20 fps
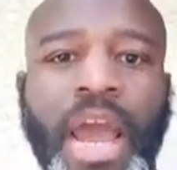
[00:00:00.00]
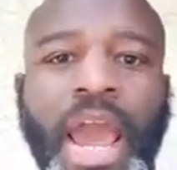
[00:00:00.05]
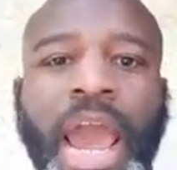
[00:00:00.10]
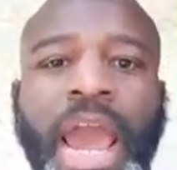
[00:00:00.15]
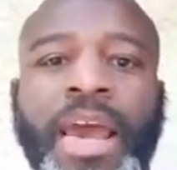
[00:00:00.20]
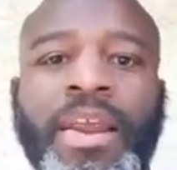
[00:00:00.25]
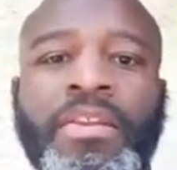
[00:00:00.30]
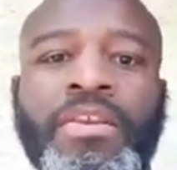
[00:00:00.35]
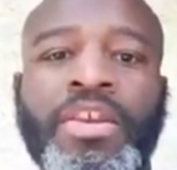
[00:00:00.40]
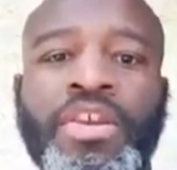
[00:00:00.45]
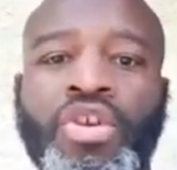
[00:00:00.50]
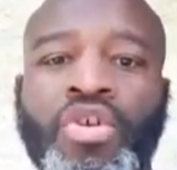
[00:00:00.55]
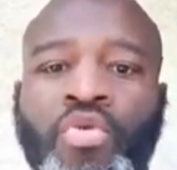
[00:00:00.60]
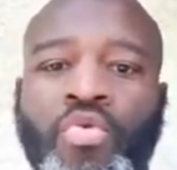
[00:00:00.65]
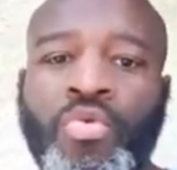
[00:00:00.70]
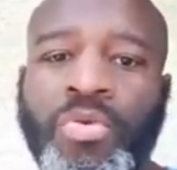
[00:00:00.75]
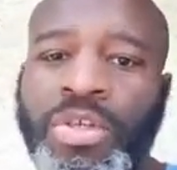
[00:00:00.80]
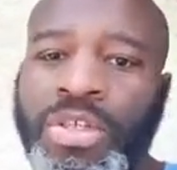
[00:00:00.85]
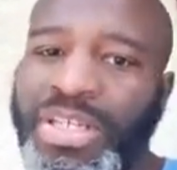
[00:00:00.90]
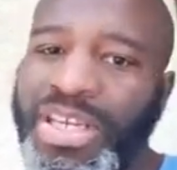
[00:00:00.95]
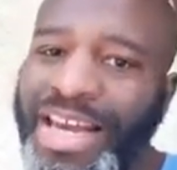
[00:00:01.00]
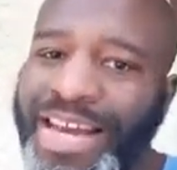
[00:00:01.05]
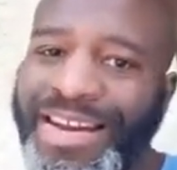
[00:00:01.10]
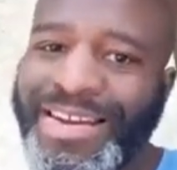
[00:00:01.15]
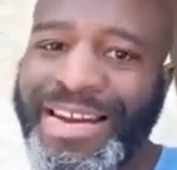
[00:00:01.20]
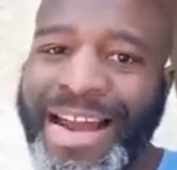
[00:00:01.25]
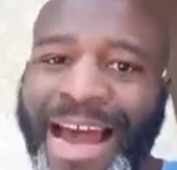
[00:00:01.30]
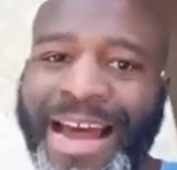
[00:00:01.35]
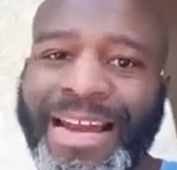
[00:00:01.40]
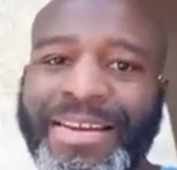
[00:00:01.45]
And you tend
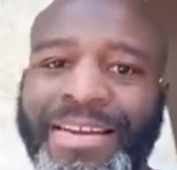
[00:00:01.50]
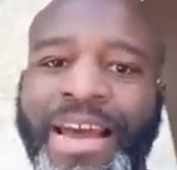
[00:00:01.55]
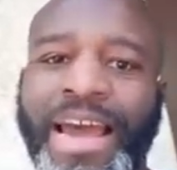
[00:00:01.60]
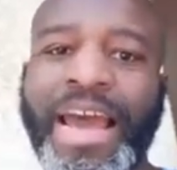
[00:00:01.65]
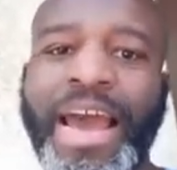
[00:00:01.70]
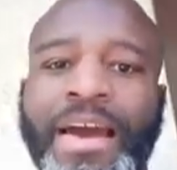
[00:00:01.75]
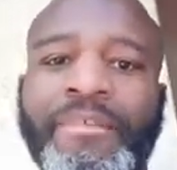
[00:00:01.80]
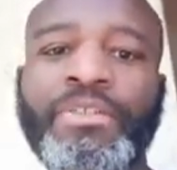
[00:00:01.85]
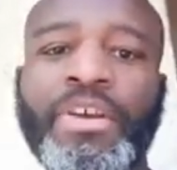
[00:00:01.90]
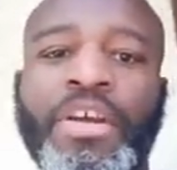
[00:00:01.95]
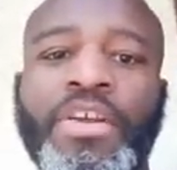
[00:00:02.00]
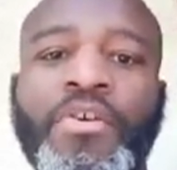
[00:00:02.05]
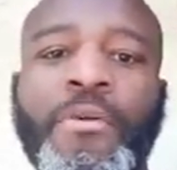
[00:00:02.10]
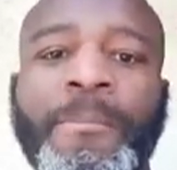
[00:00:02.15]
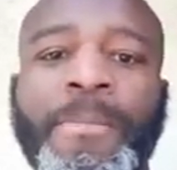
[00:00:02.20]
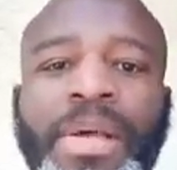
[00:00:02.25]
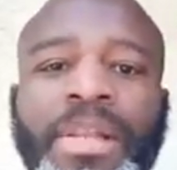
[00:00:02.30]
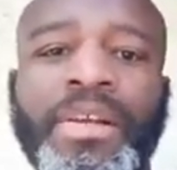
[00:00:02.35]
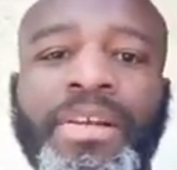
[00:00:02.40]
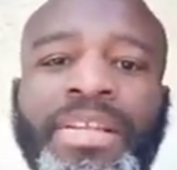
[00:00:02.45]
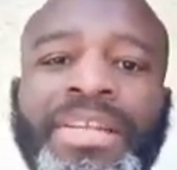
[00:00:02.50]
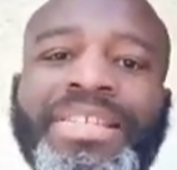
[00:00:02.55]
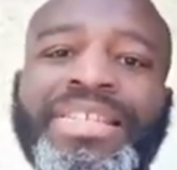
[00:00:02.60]
not to have the humility